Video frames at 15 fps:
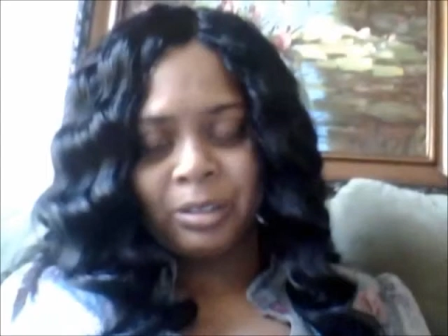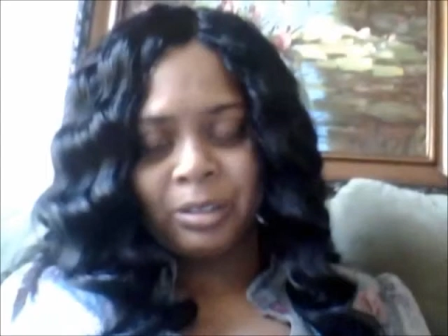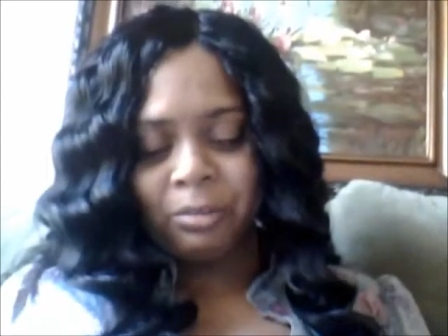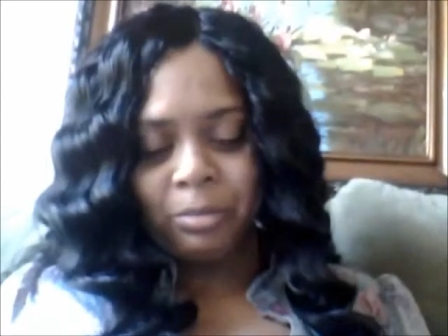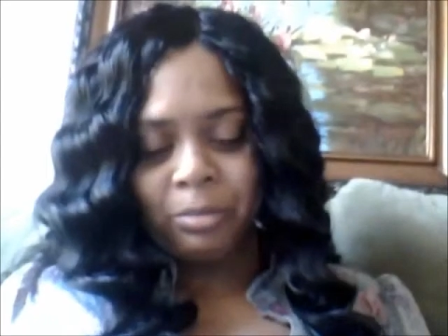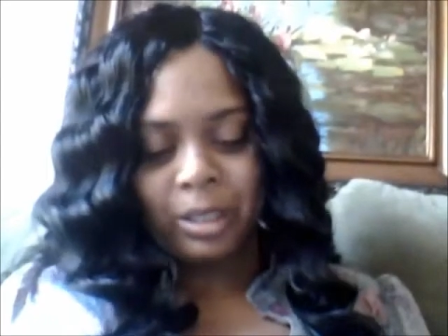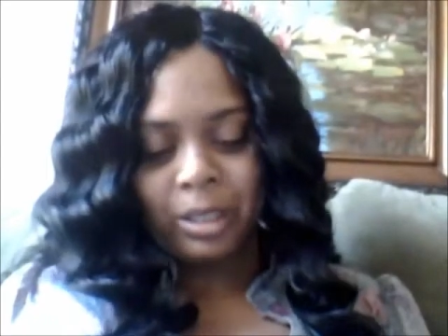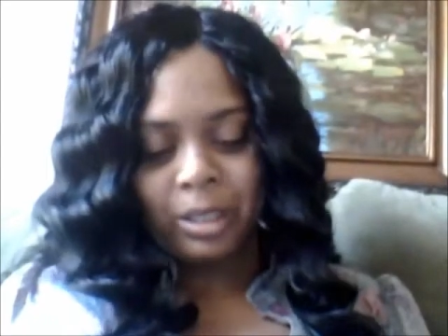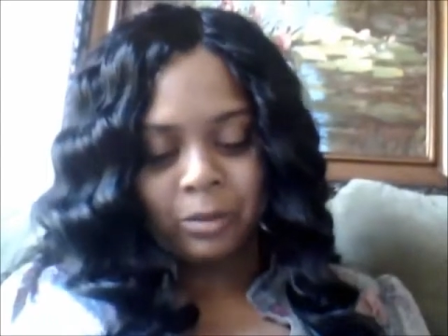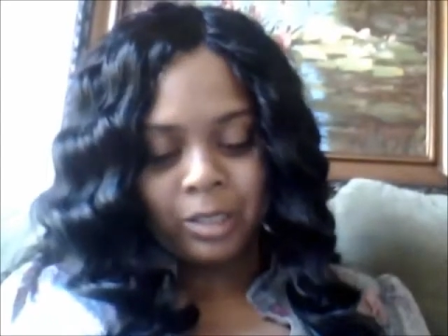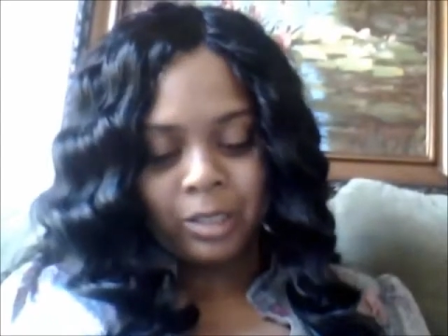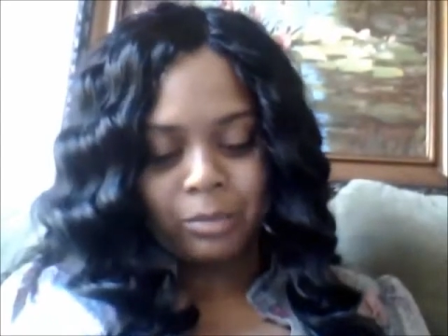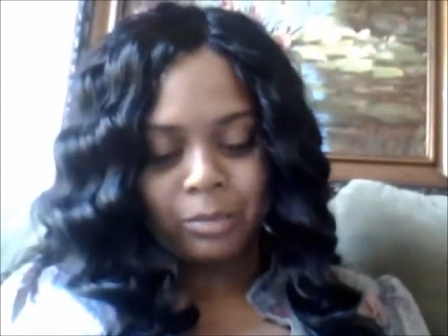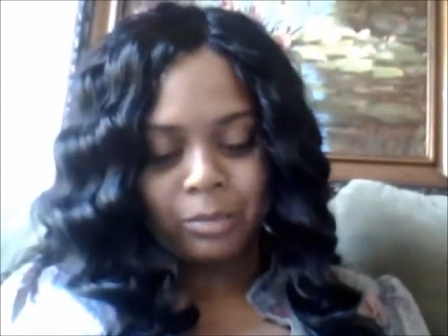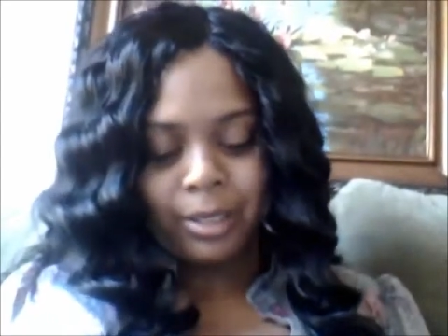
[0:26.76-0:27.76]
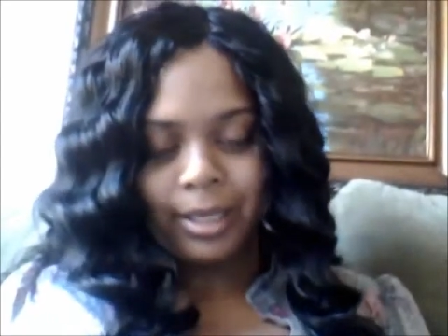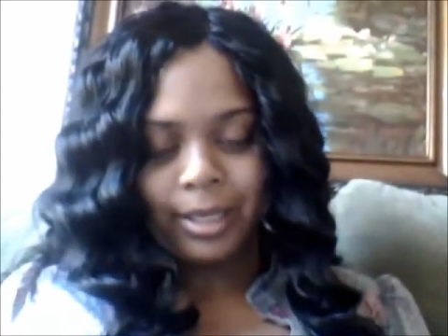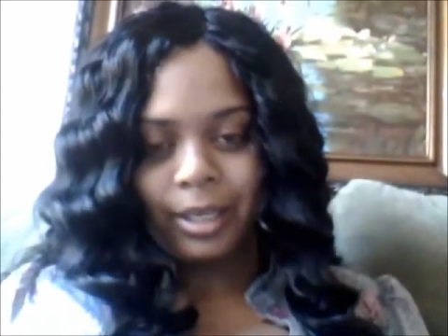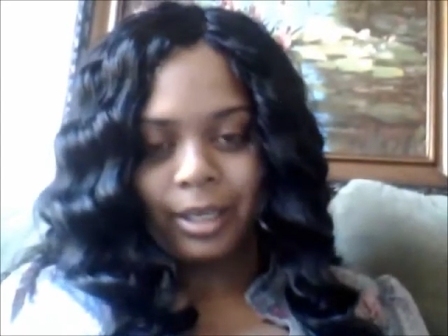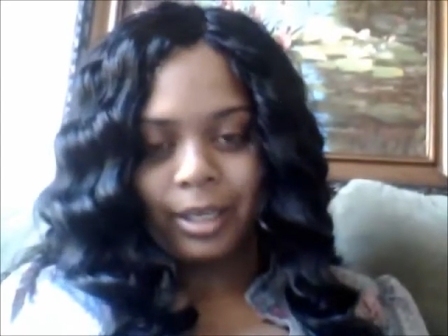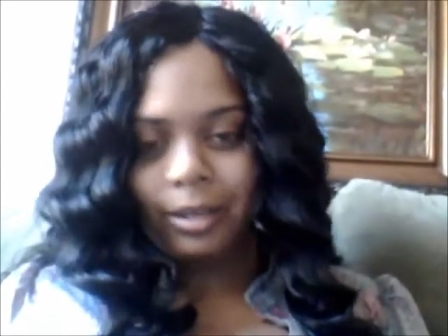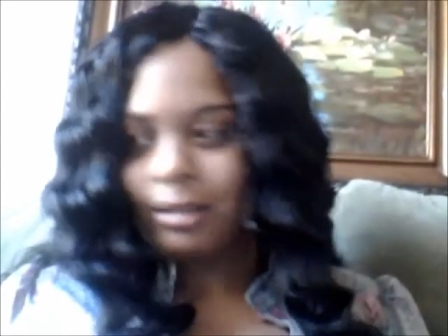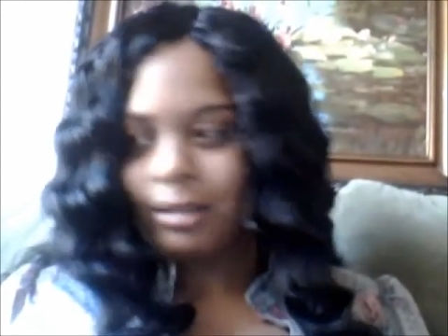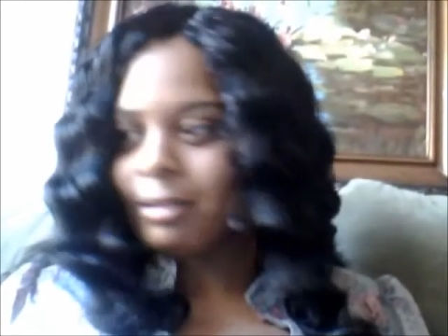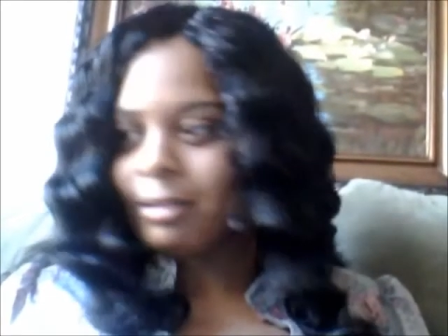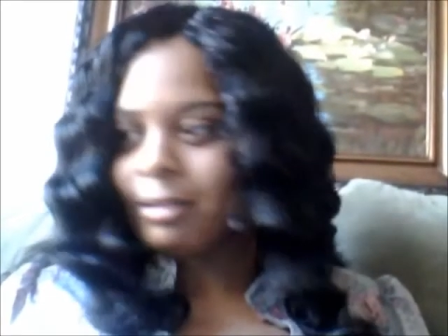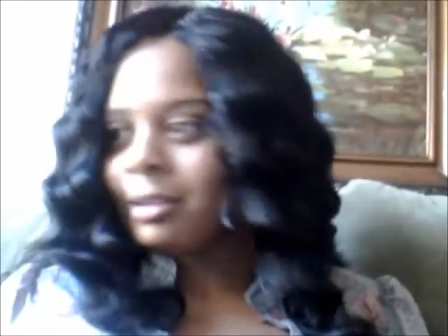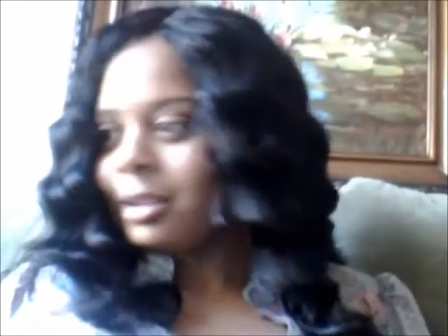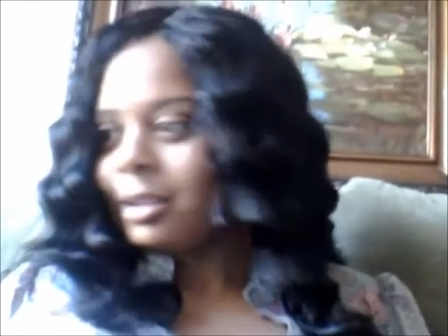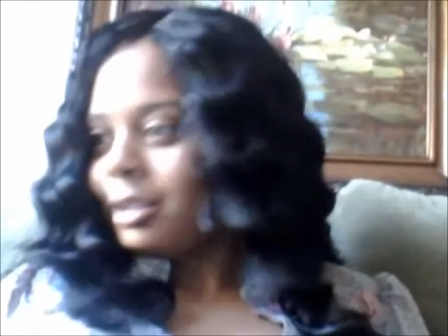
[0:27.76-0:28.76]
for me. I don't like black hair.
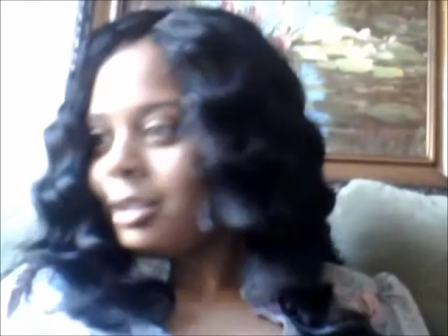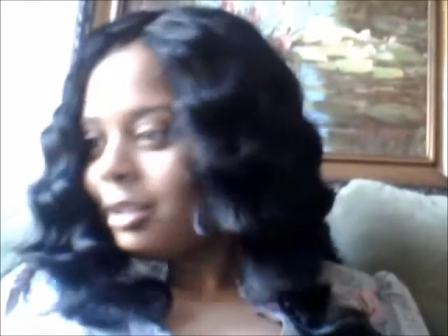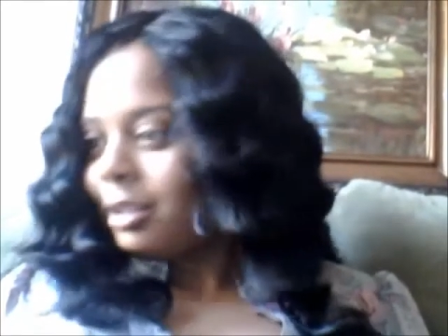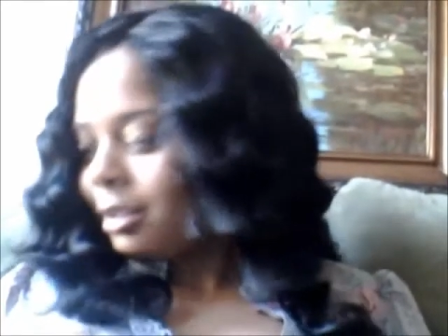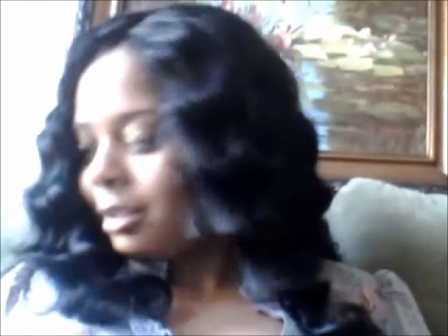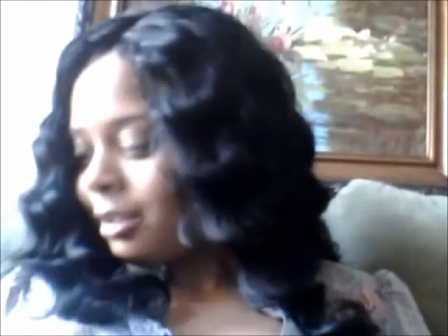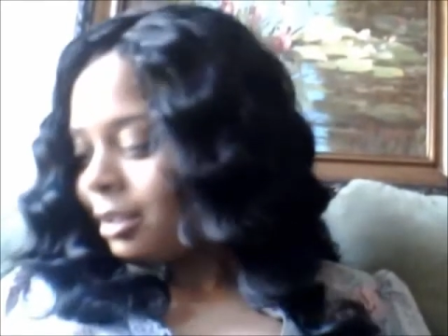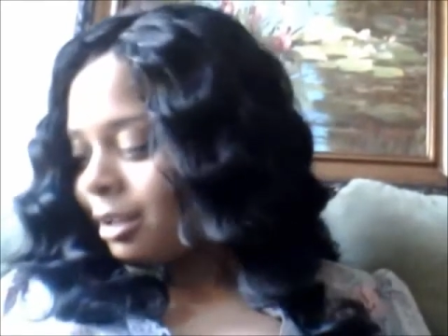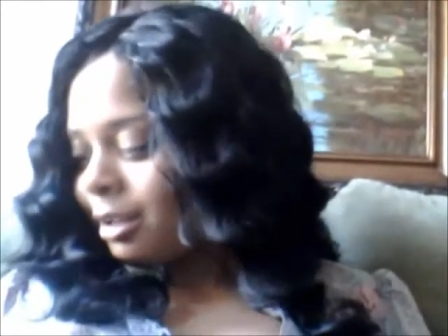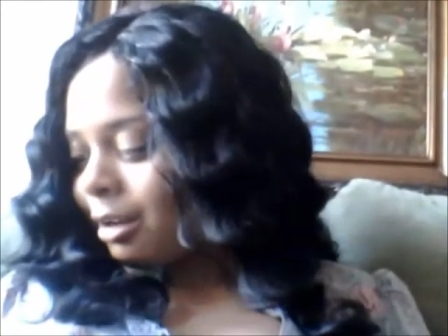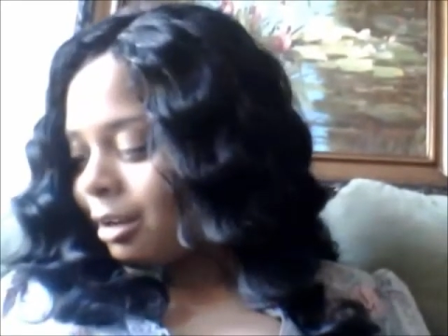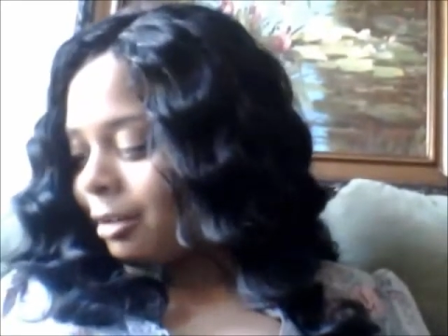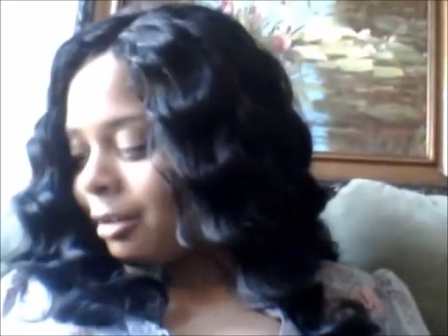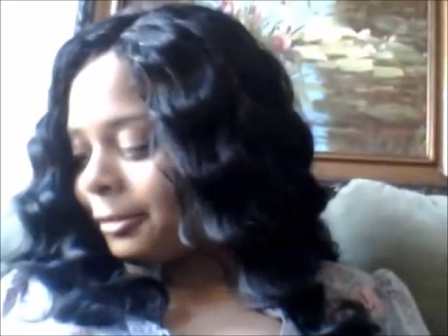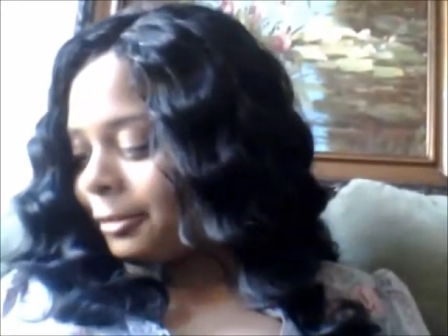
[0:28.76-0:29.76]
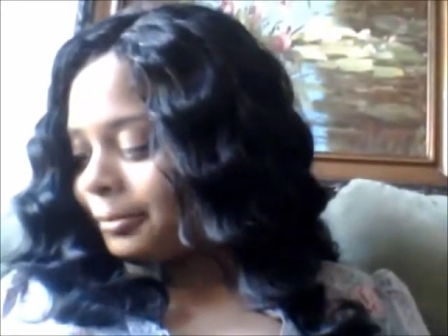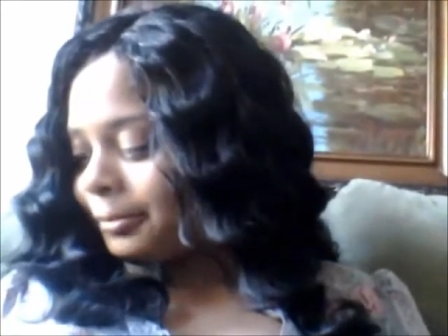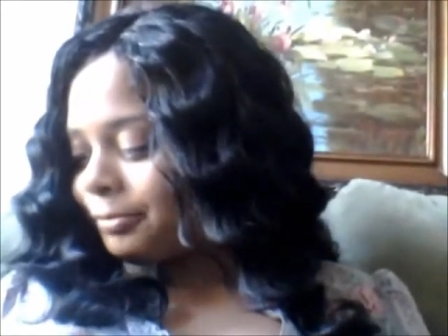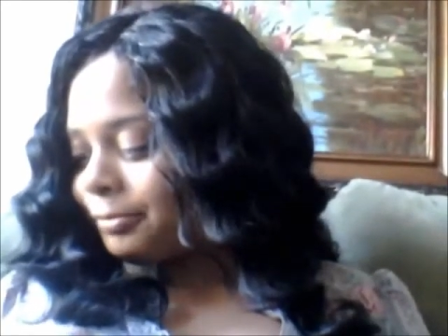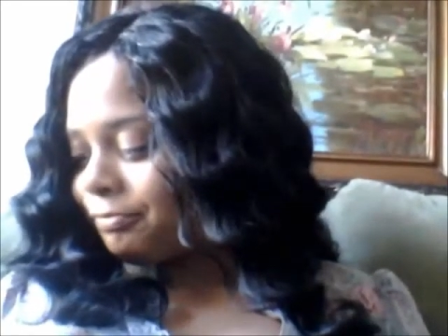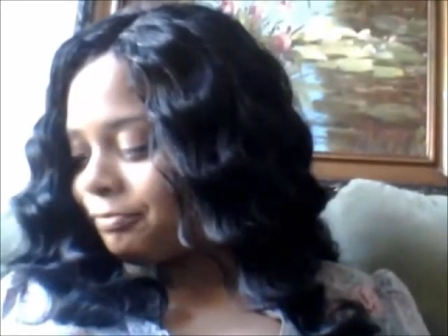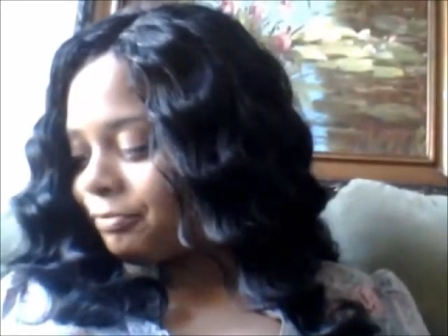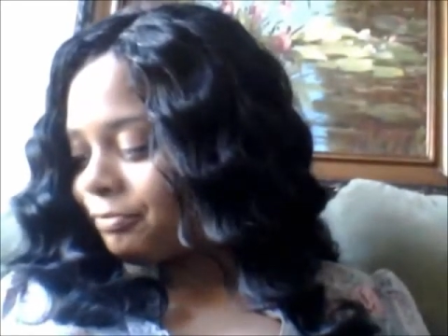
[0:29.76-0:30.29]
Um,